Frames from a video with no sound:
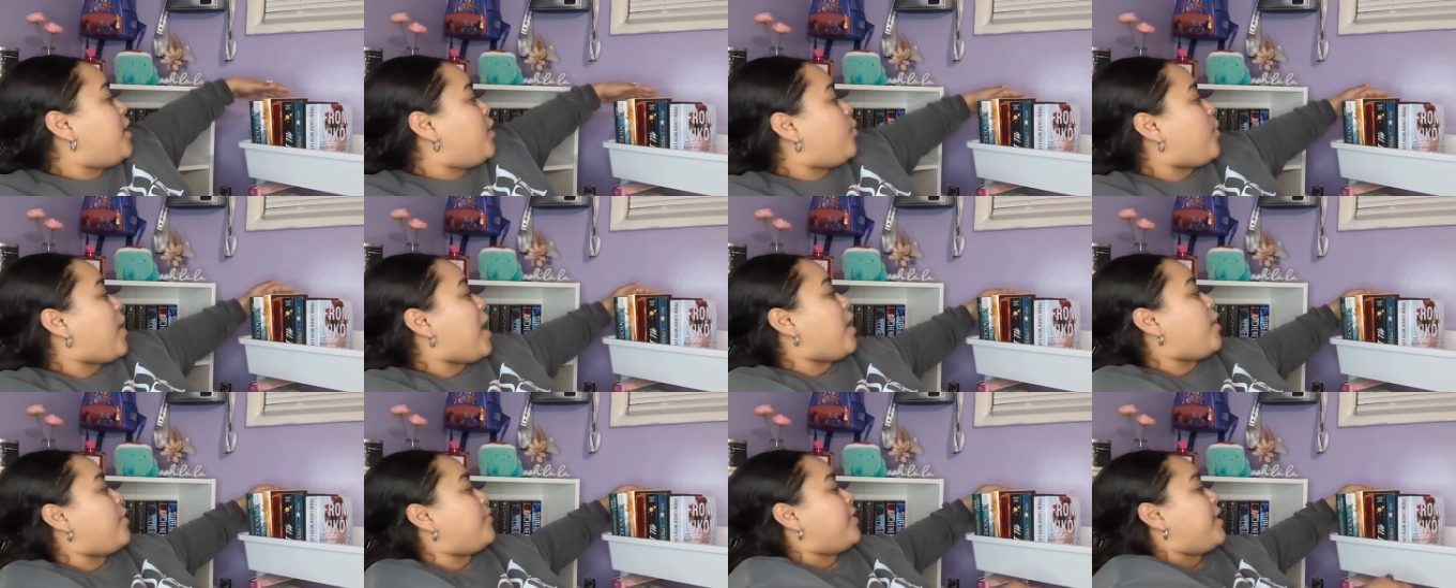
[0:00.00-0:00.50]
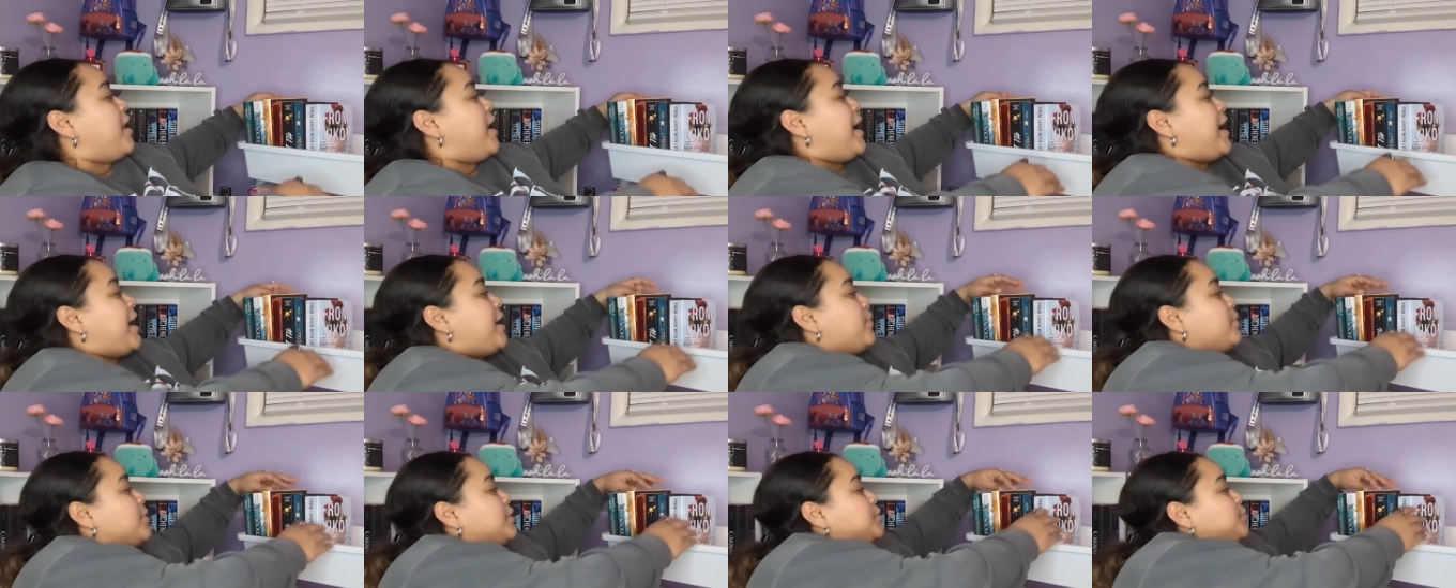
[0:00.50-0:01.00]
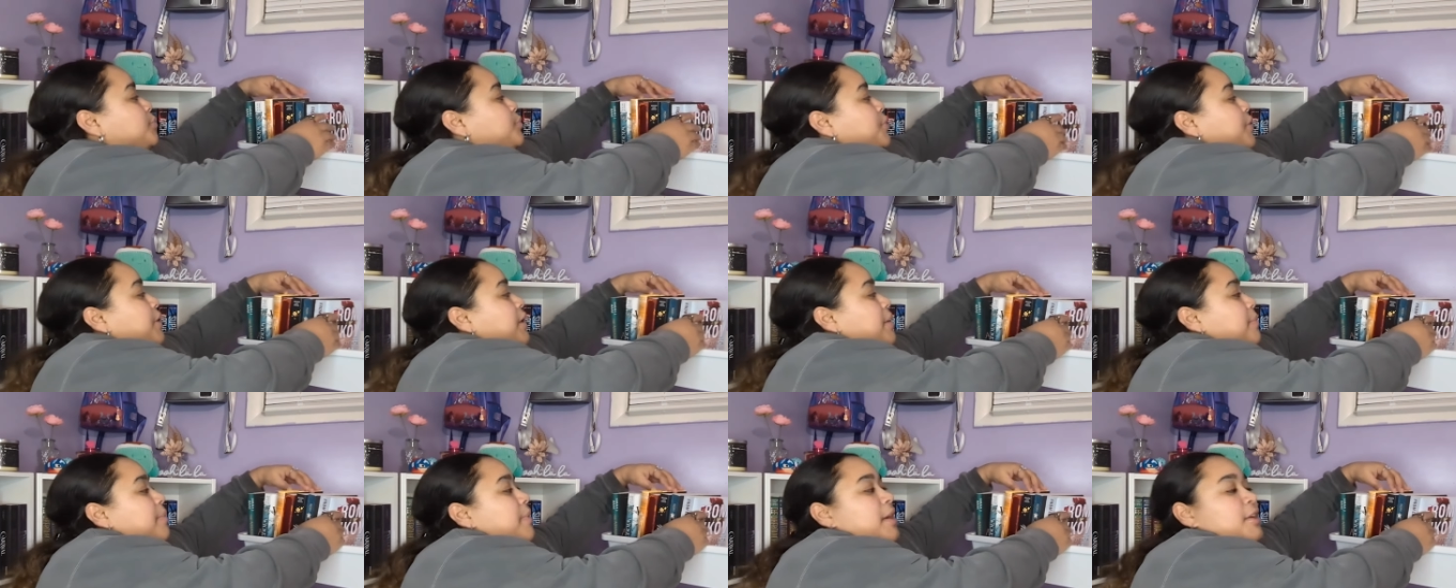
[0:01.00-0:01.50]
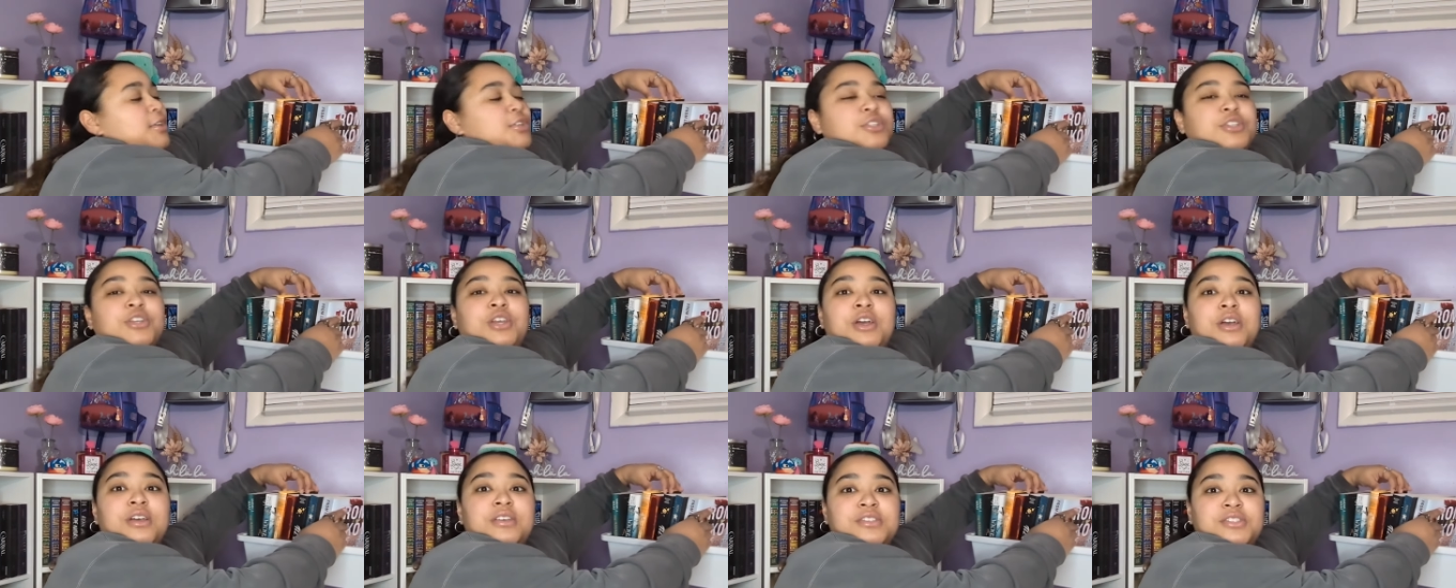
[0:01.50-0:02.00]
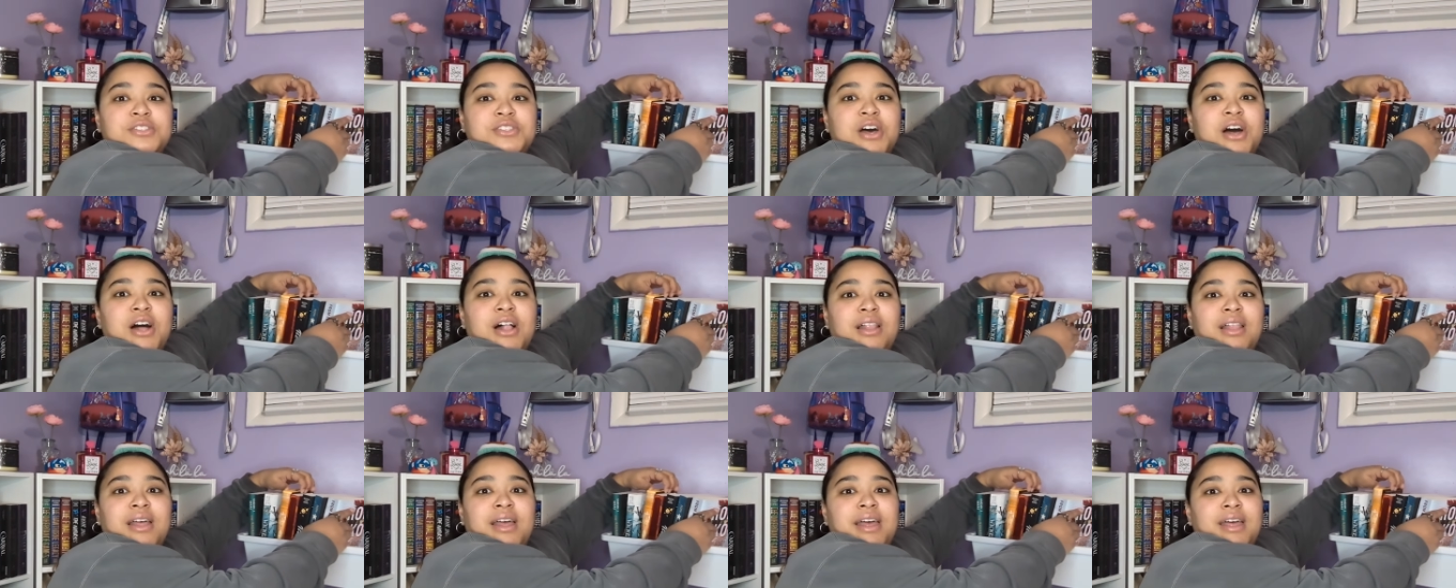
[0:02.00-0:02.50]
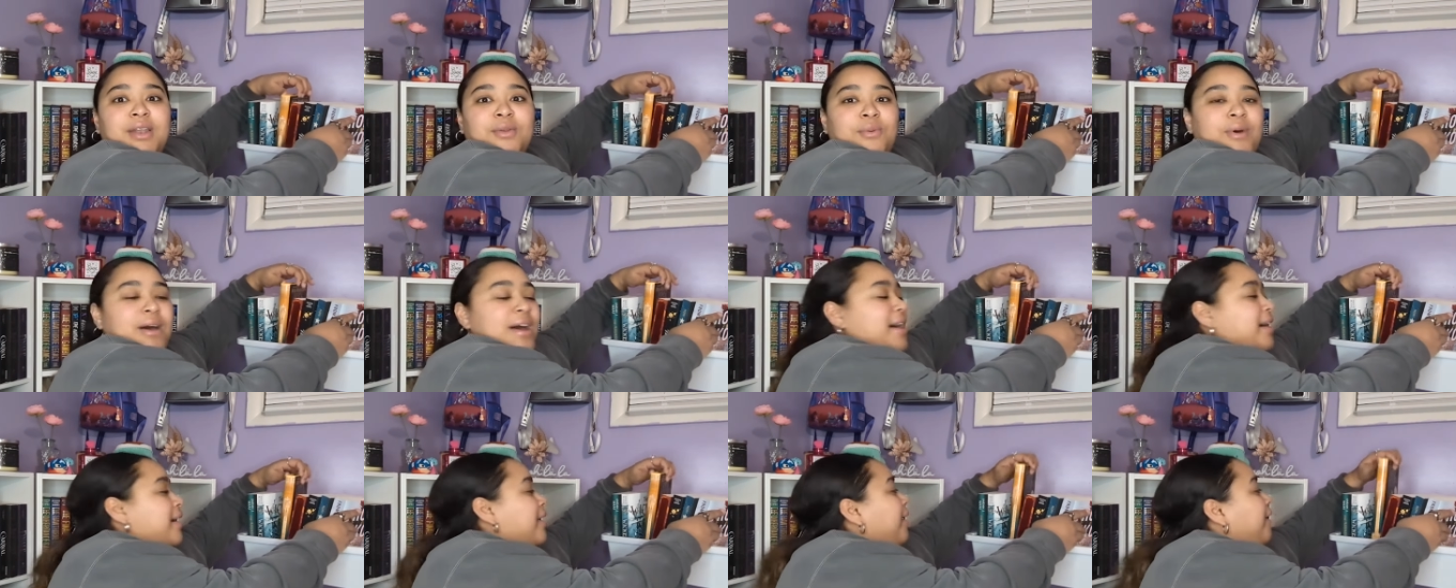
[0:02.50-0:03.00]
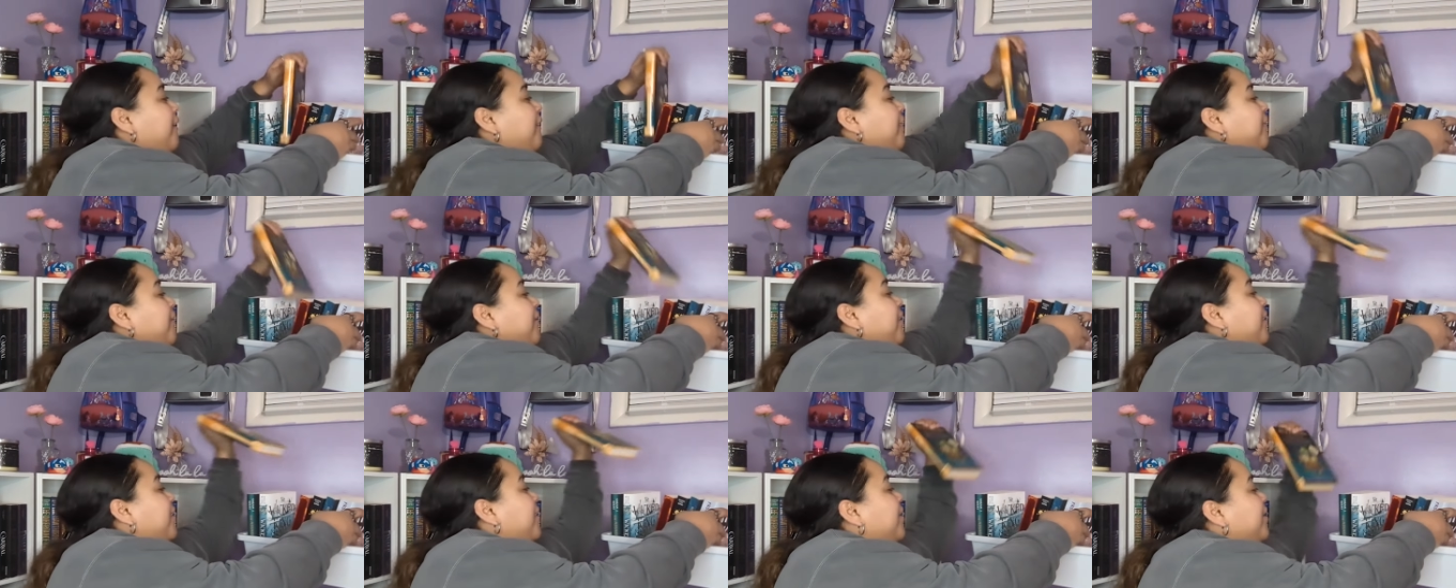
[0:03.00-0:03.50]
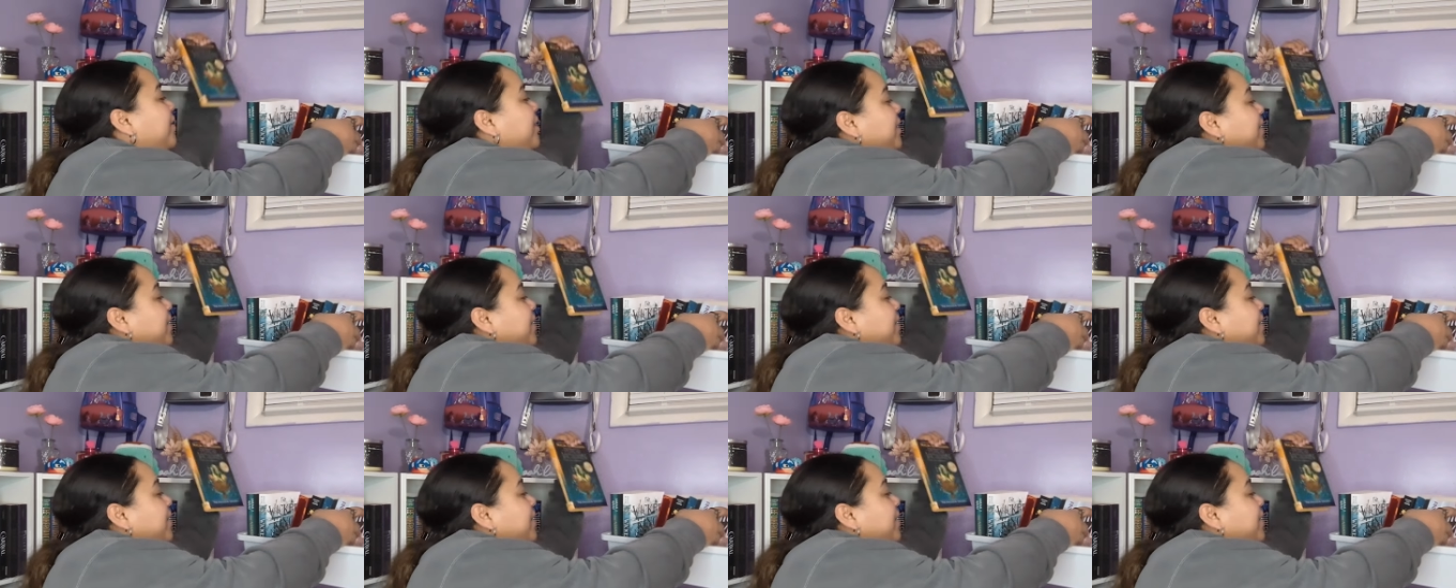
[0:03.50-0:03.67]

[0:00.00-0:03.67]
Wow, the height was pretty much solid. Wow.